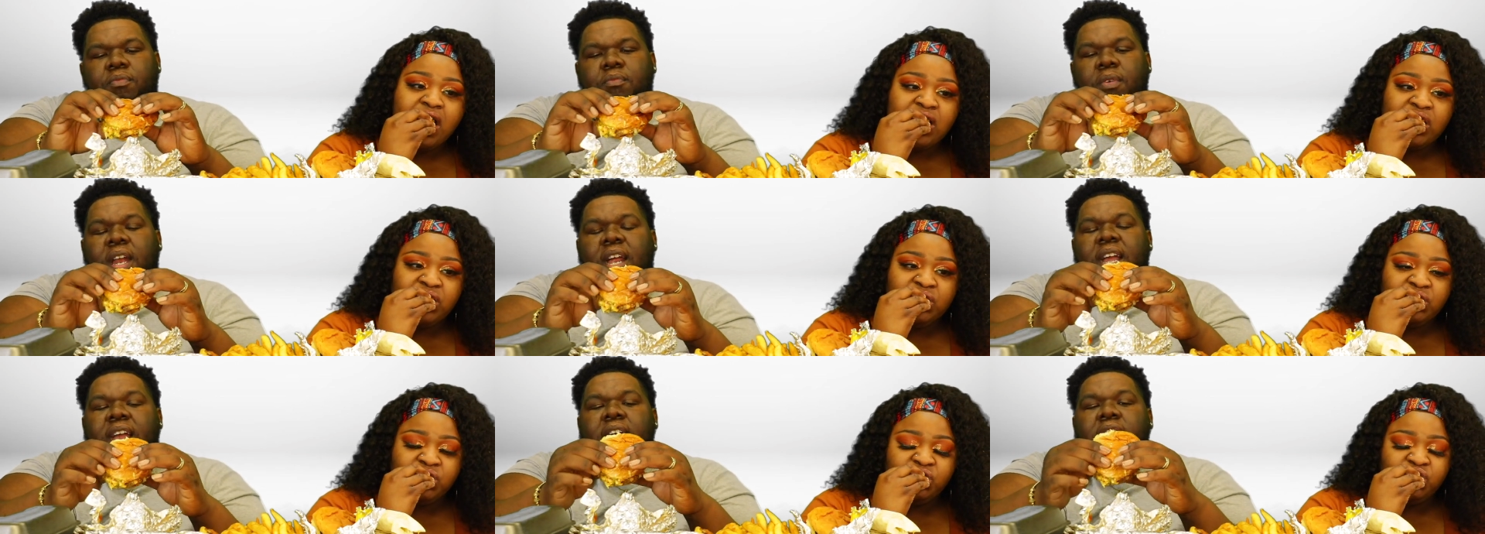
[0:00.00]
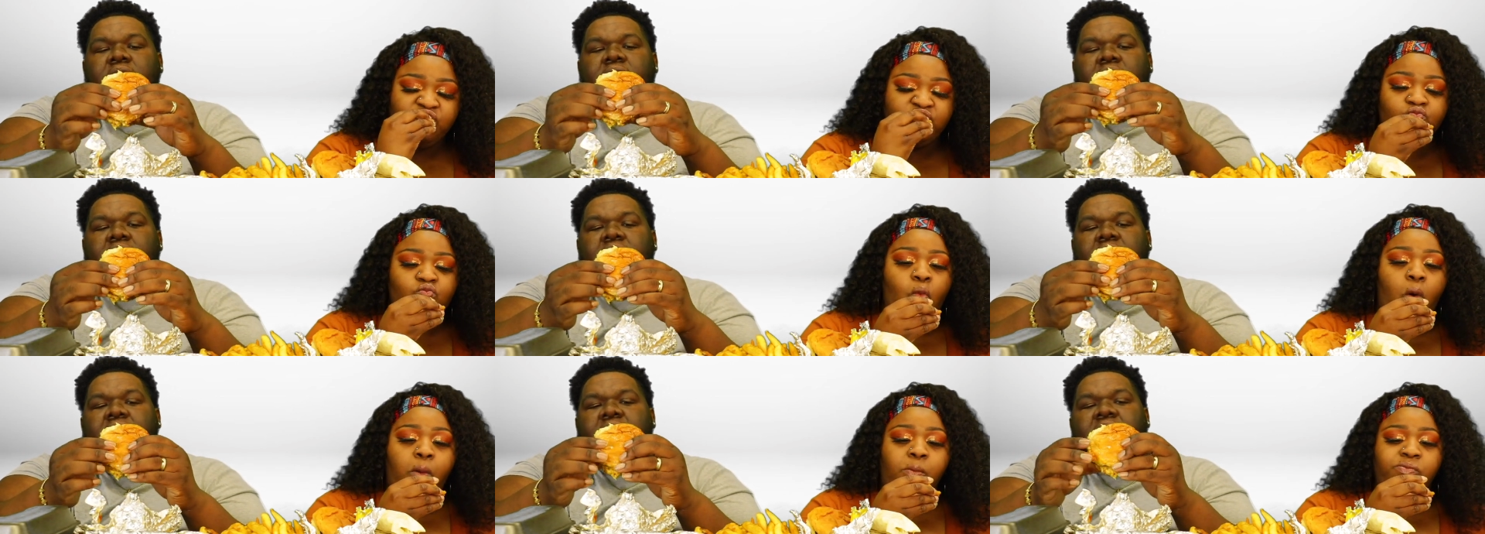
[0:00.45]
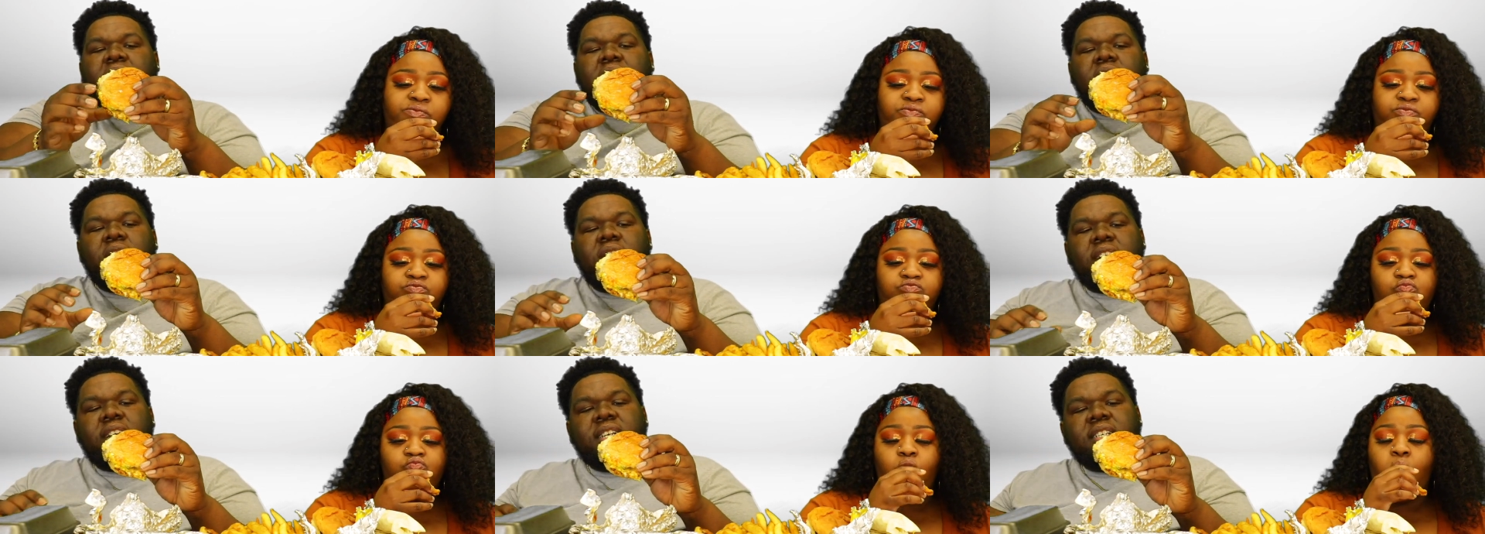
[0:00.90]
Speaker 1: but I got, I got
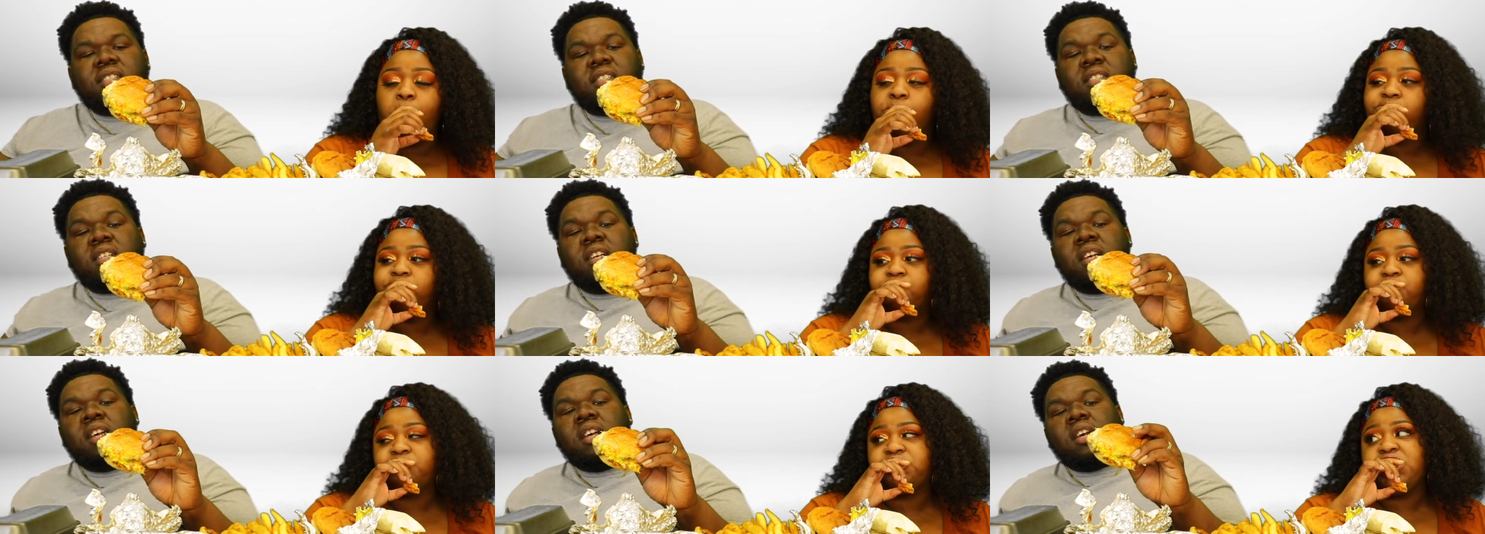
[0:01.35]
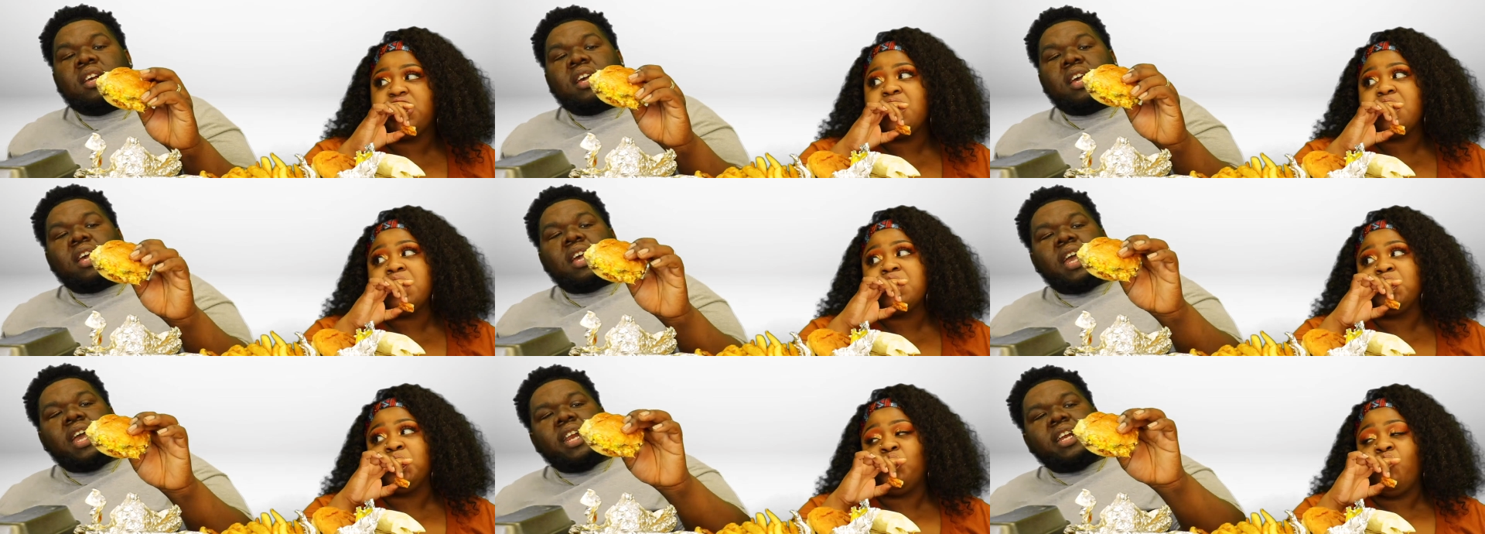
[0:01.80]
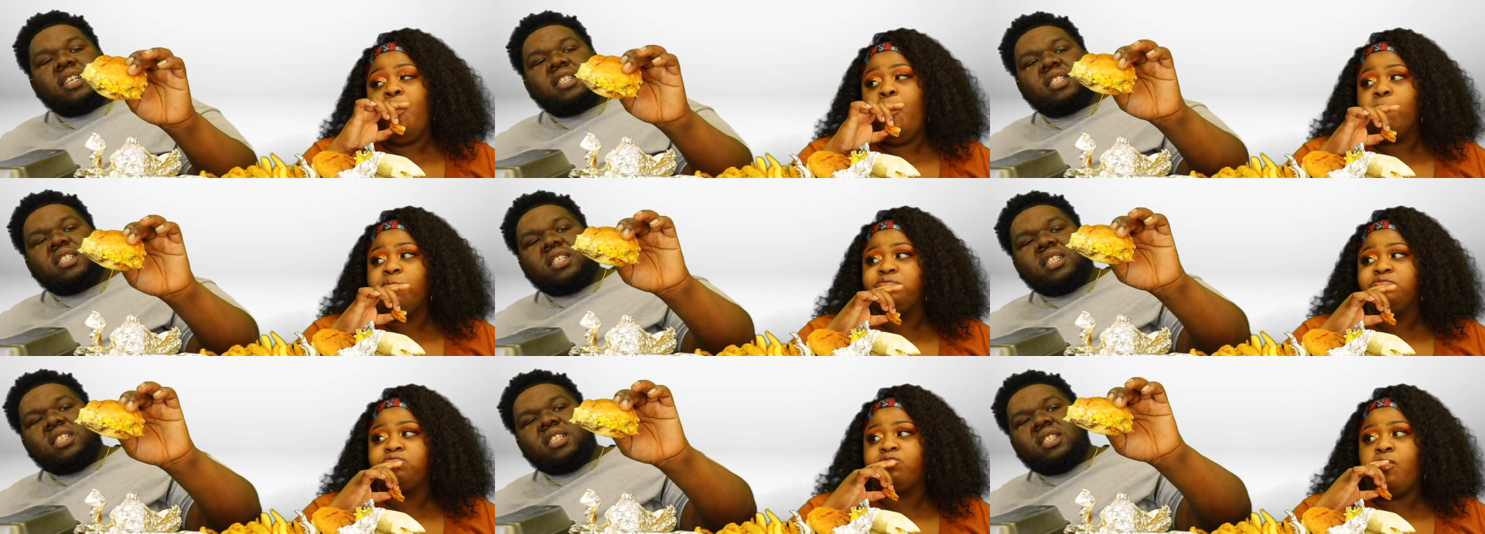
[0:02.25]
no onions and added
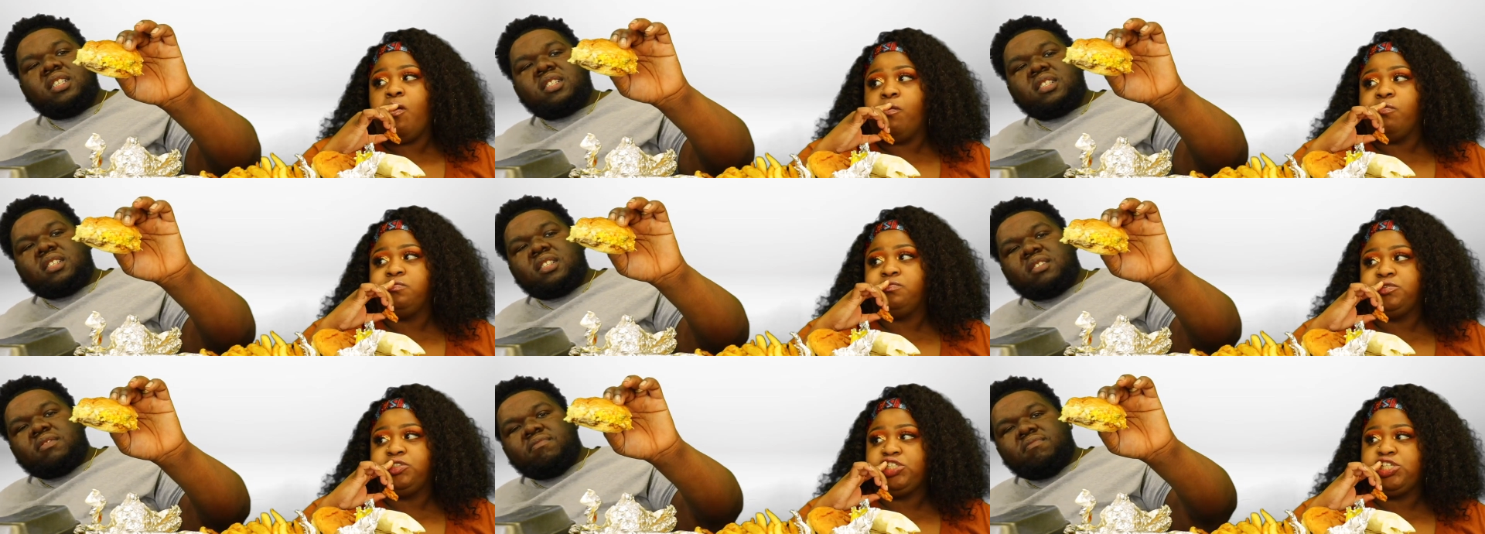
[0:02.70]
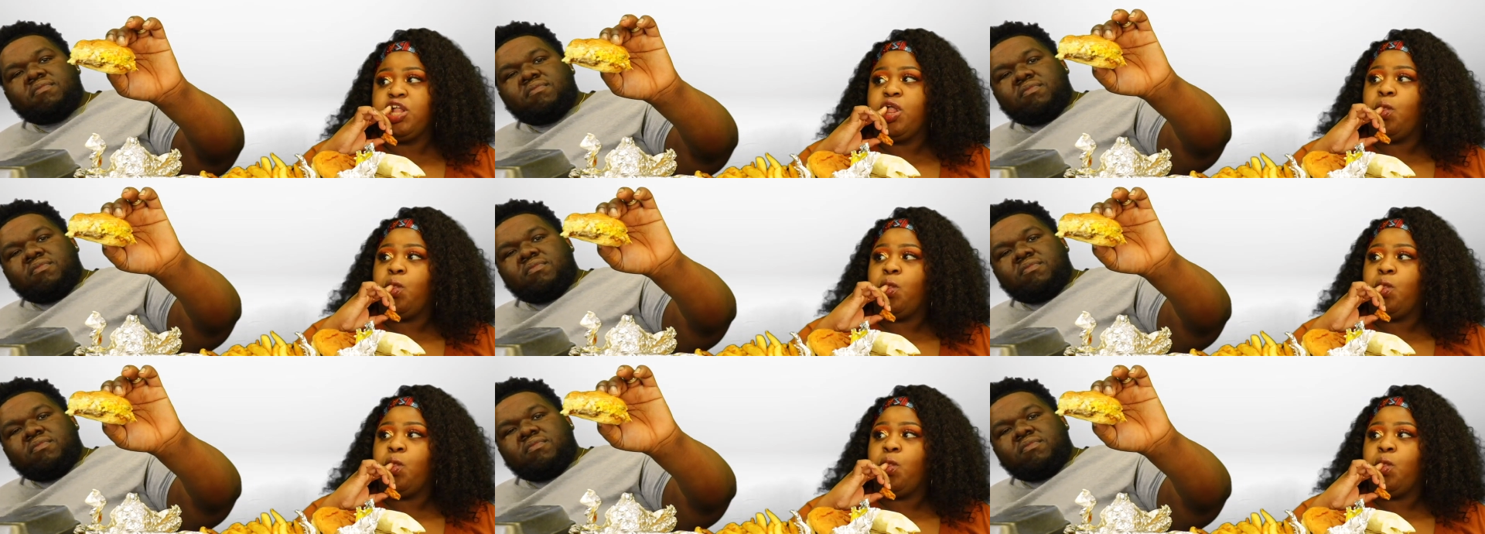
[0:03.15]
cheese and,